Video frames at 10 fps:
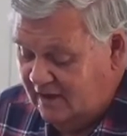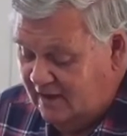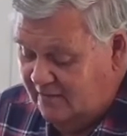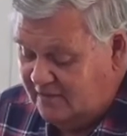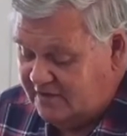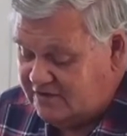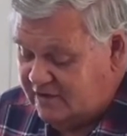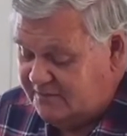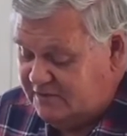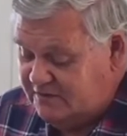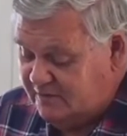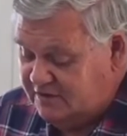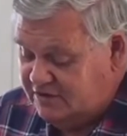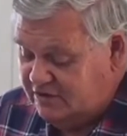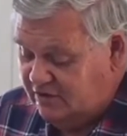But the scriptures were
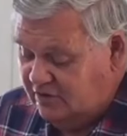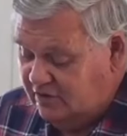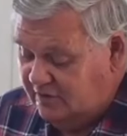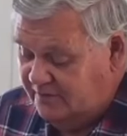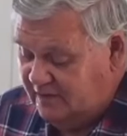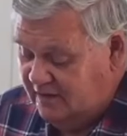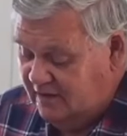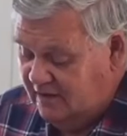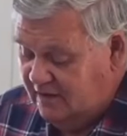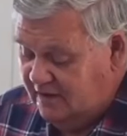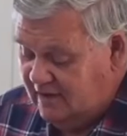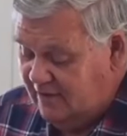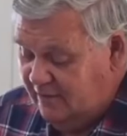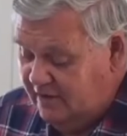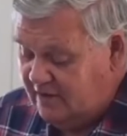sure. They
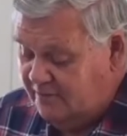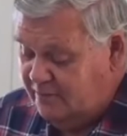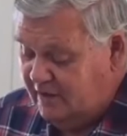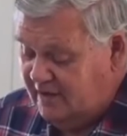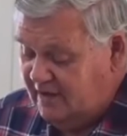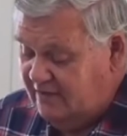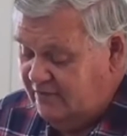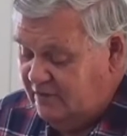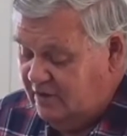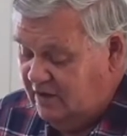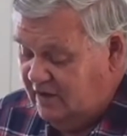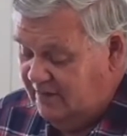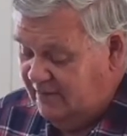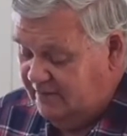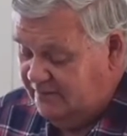were completely
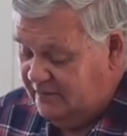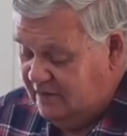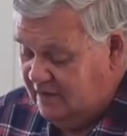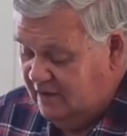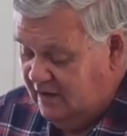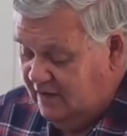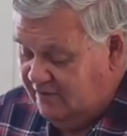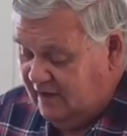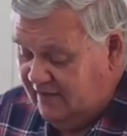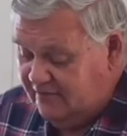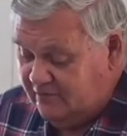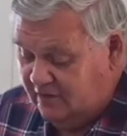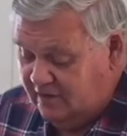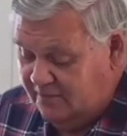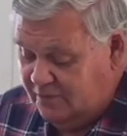reliable. For after
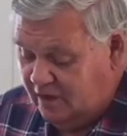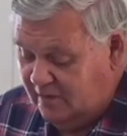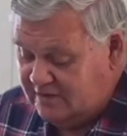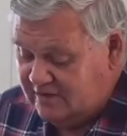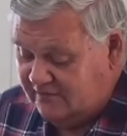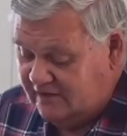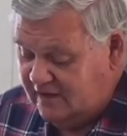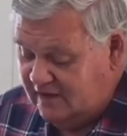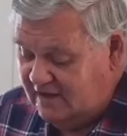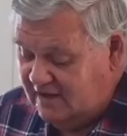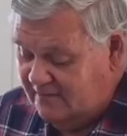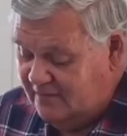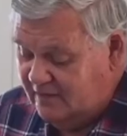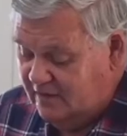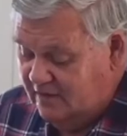all, the promise of the kingdom
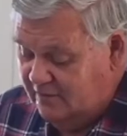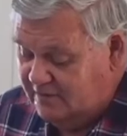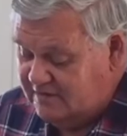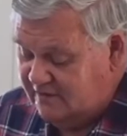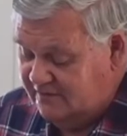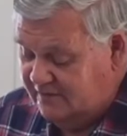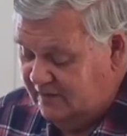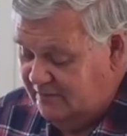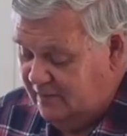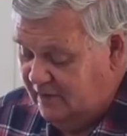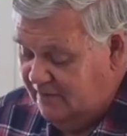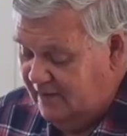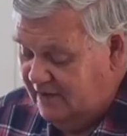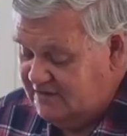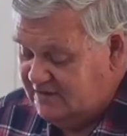was confirmed by
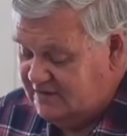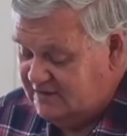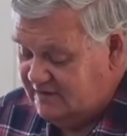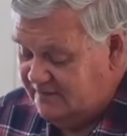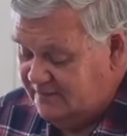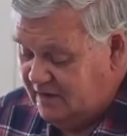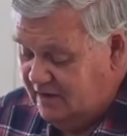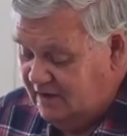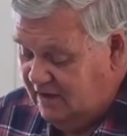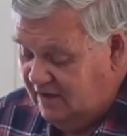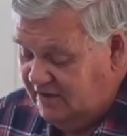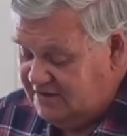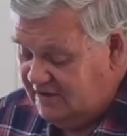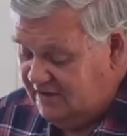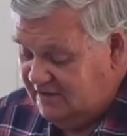Moses,
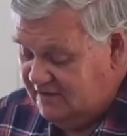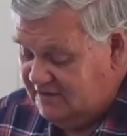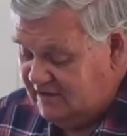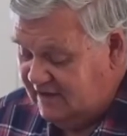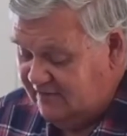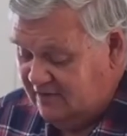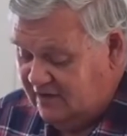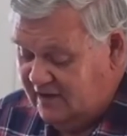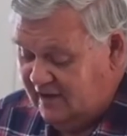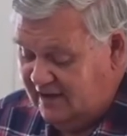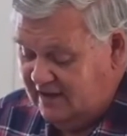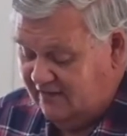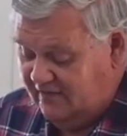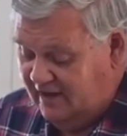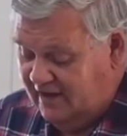Elijah, the Son of God, and the
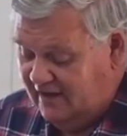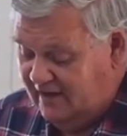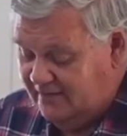Father.